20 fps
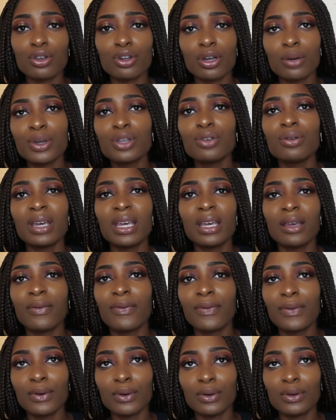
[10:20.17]
You know, when you eat
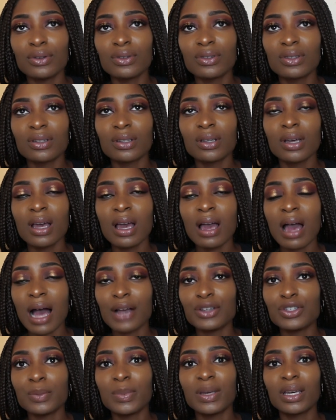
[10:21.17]
food,
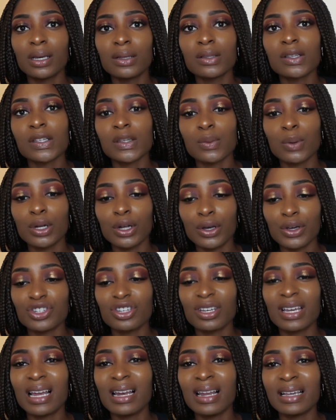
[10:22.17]
as you begin to swallow it,
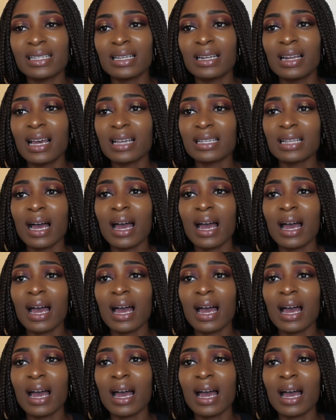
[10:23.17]
you get less and less.